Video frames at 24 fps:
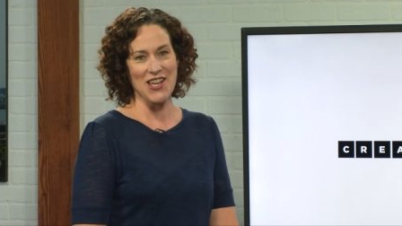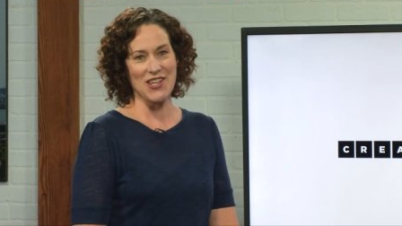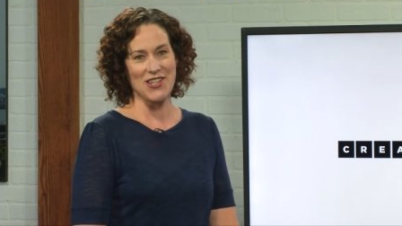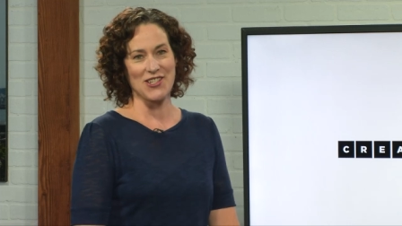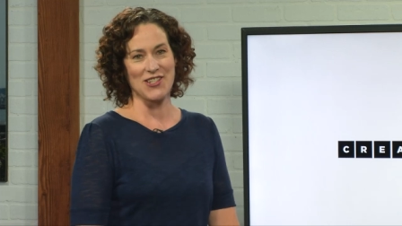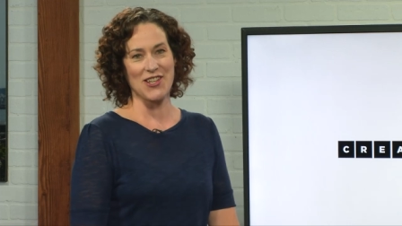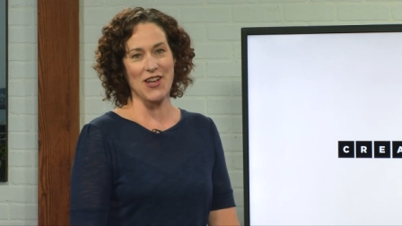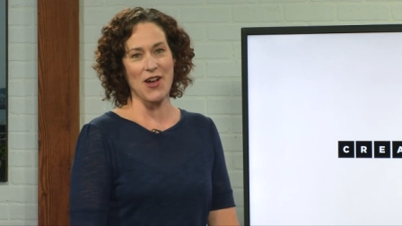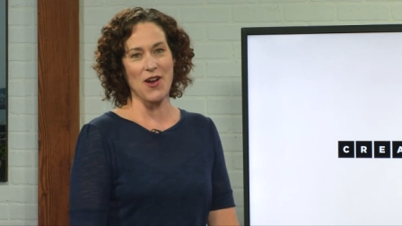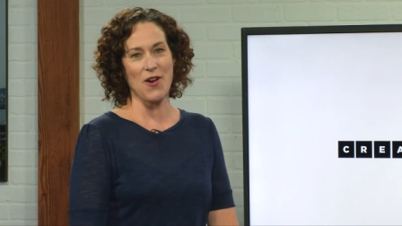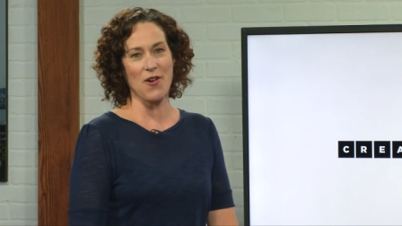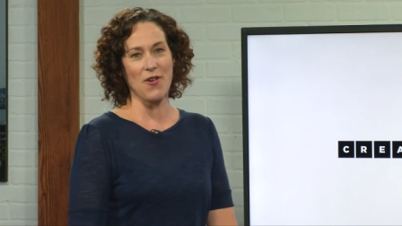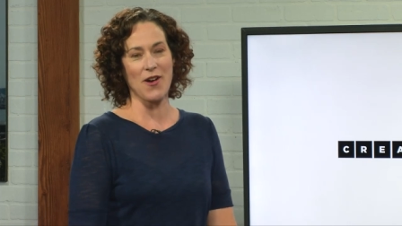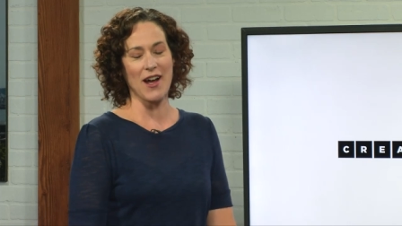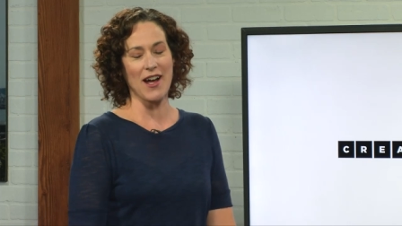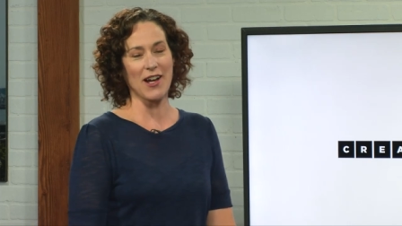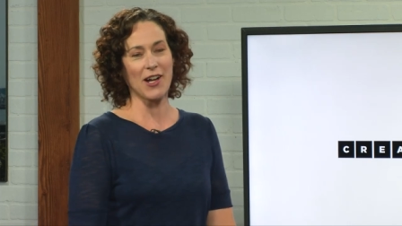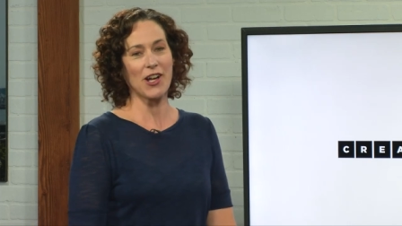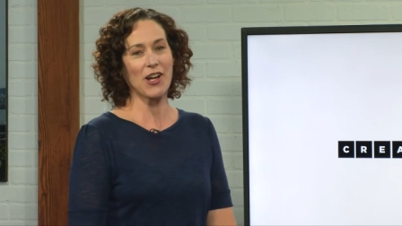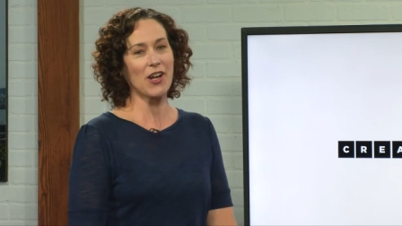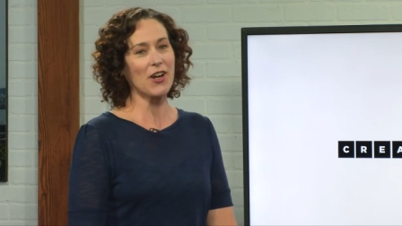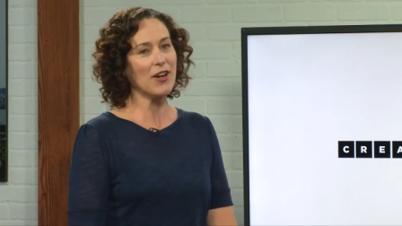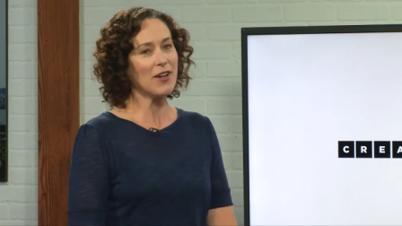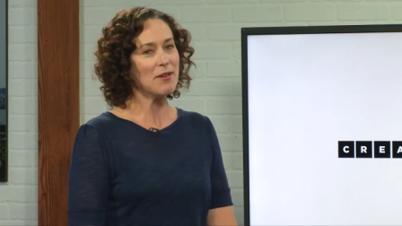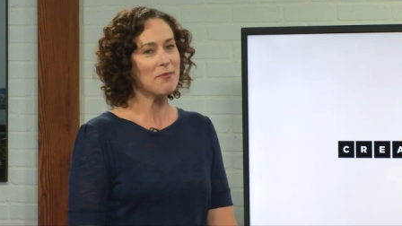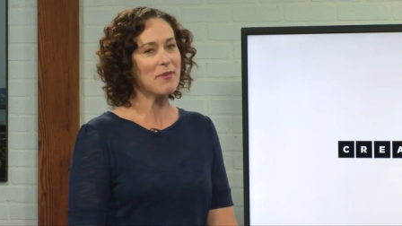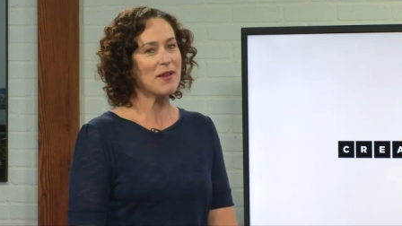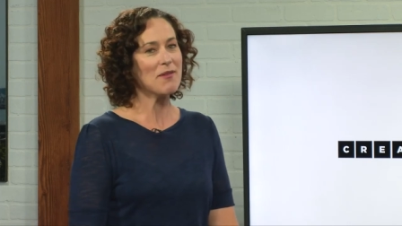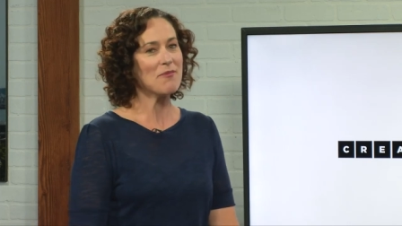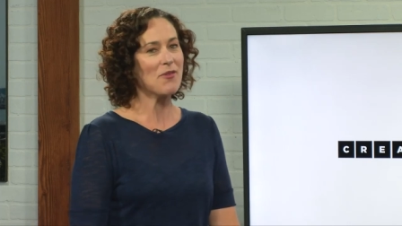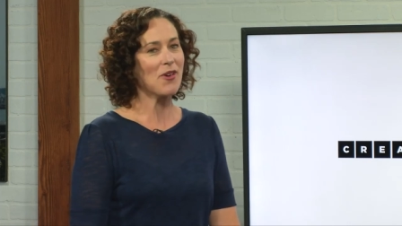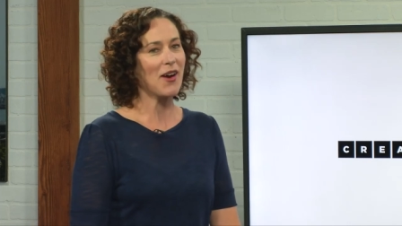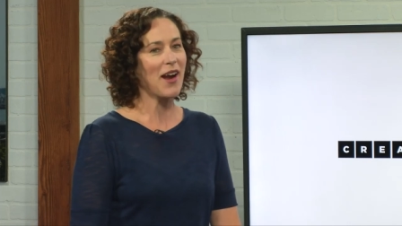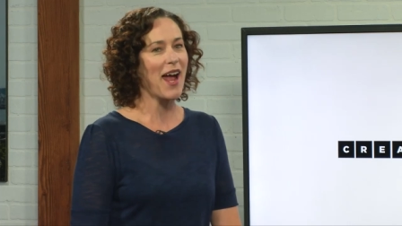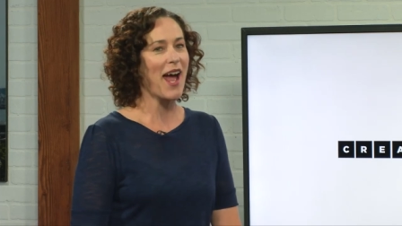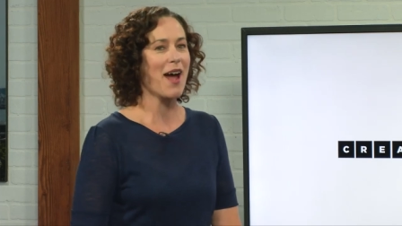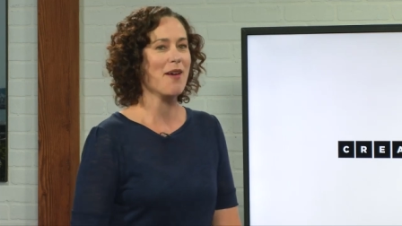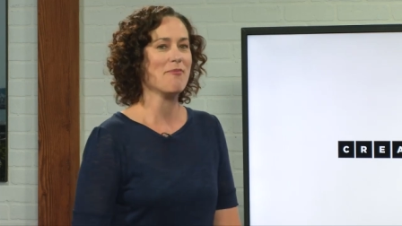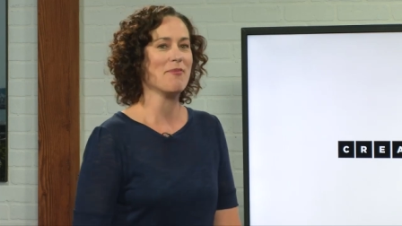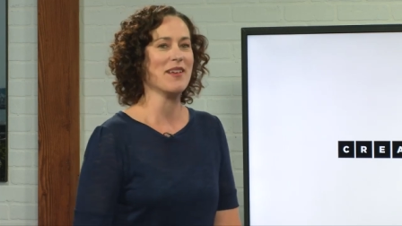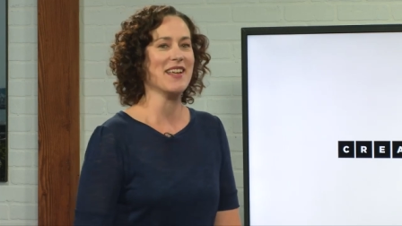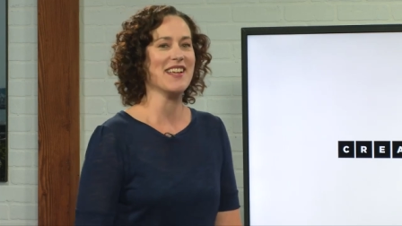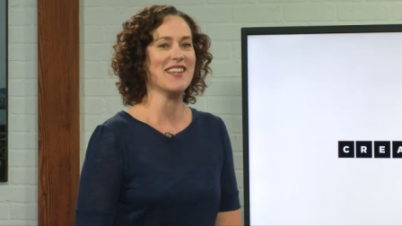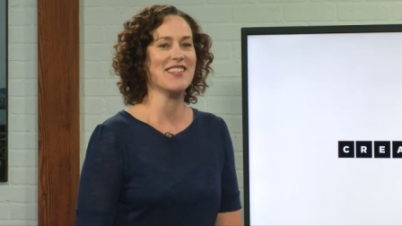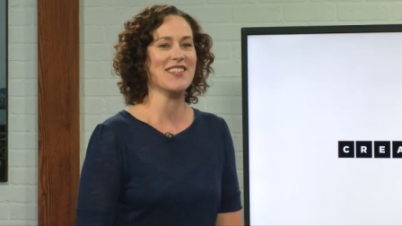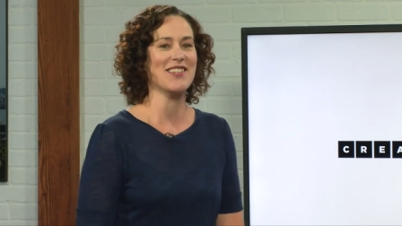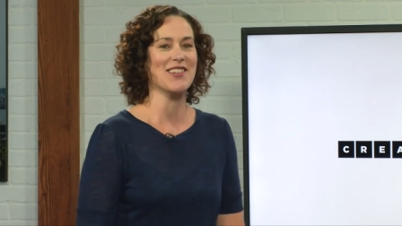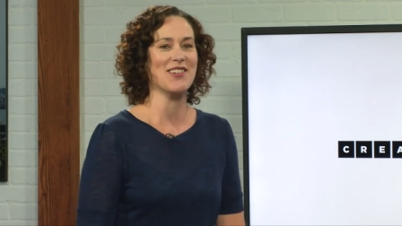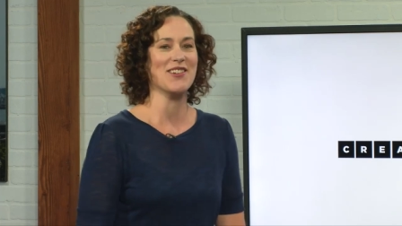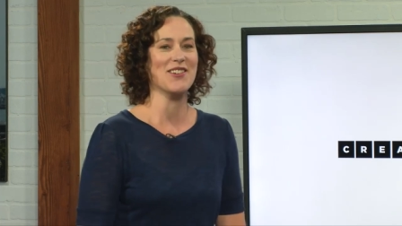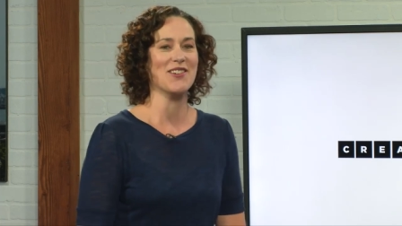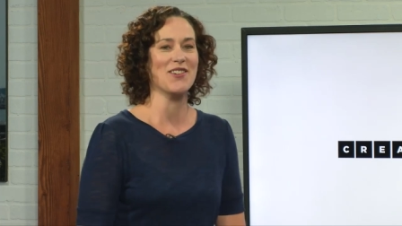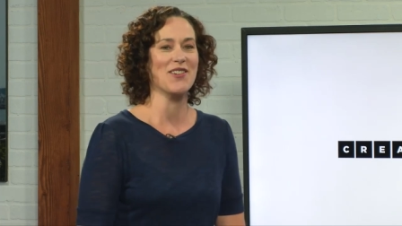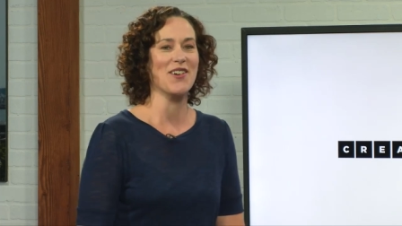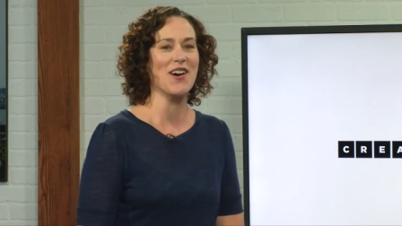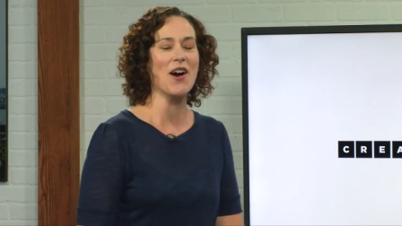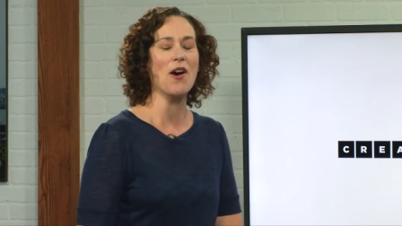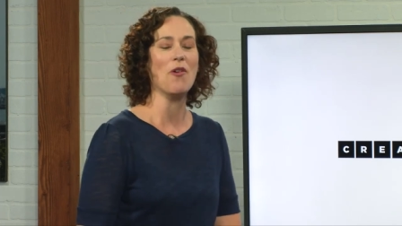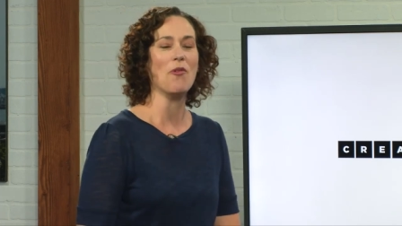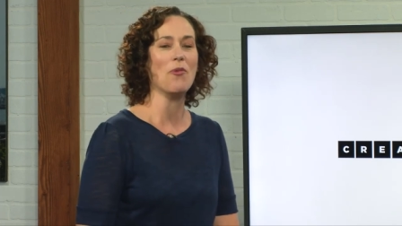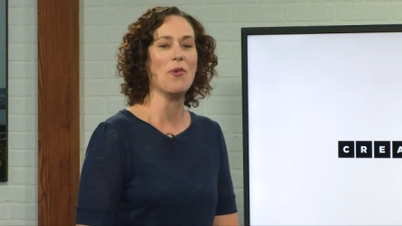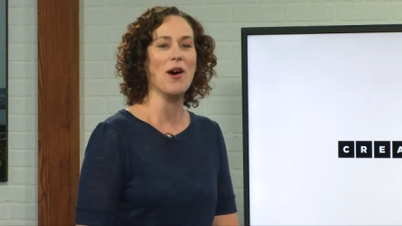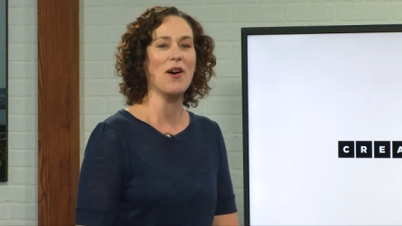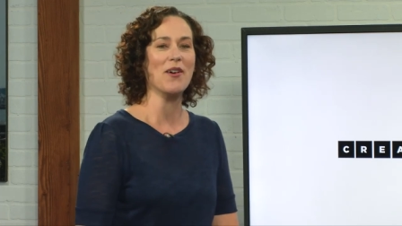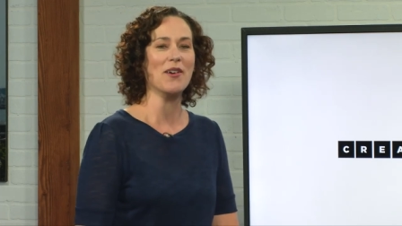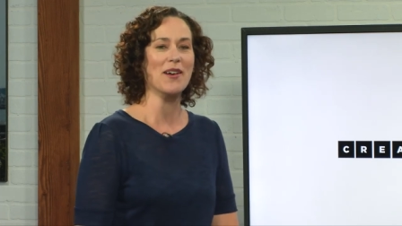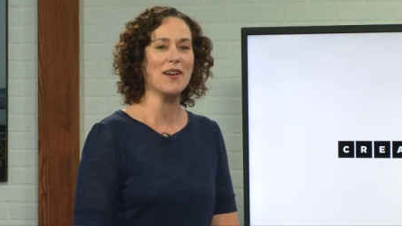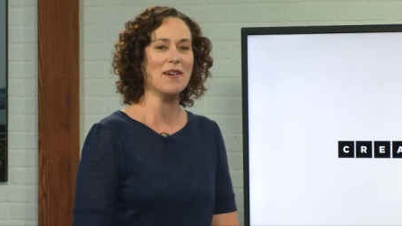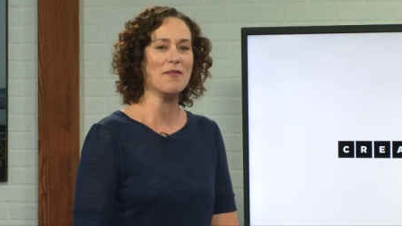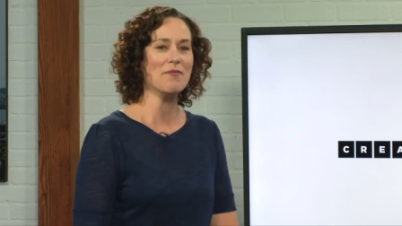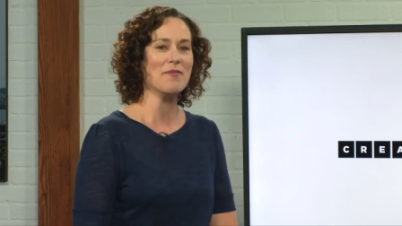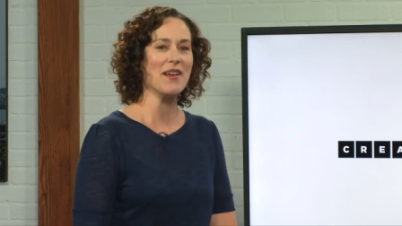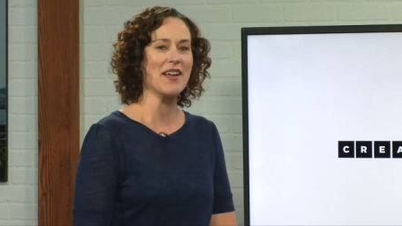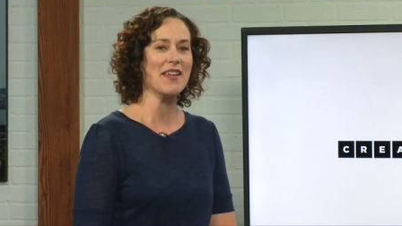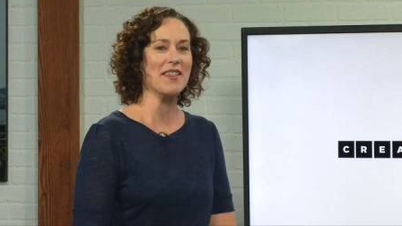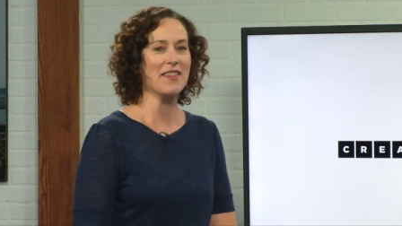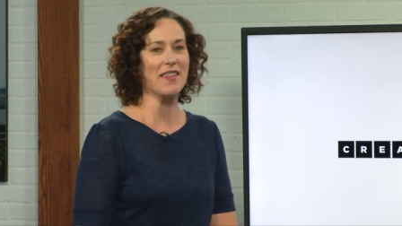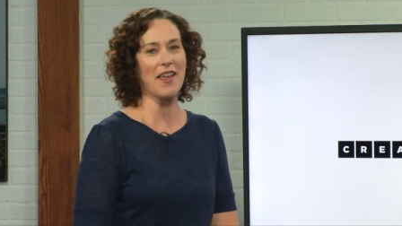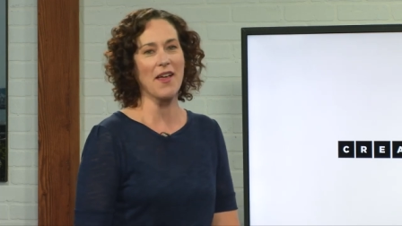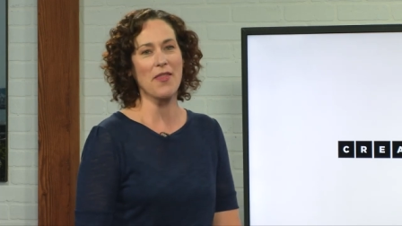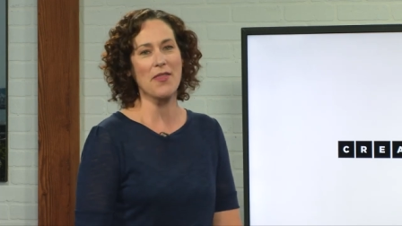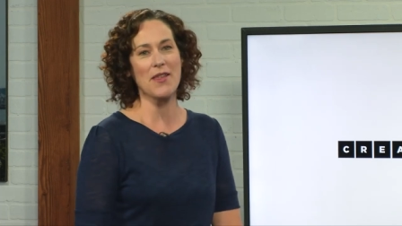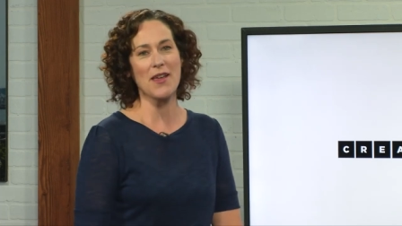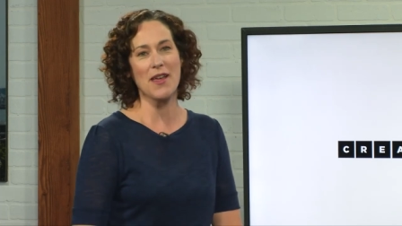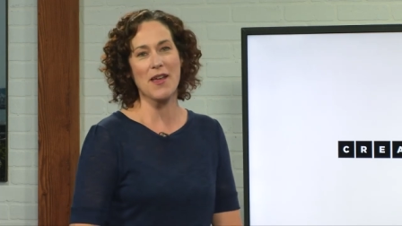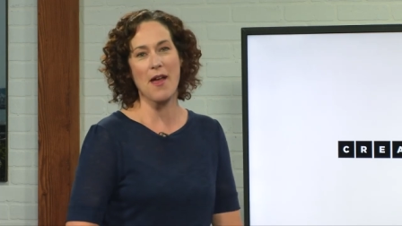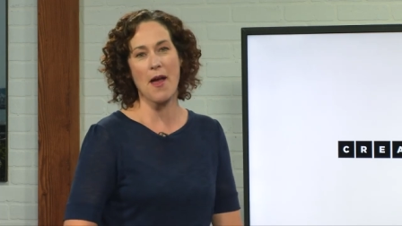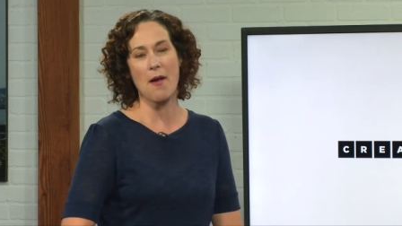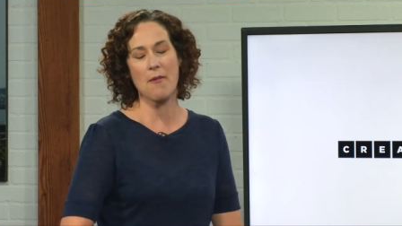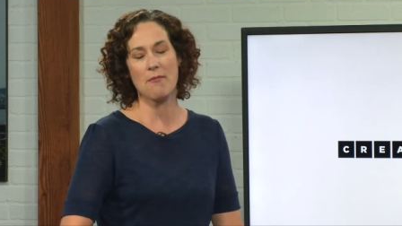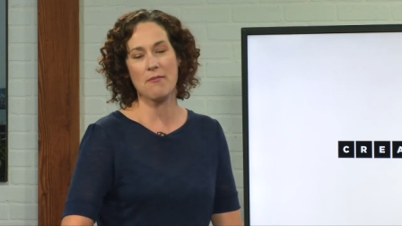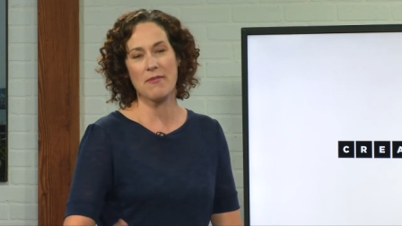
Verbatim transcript: So I couldn't be more happy to welcome in the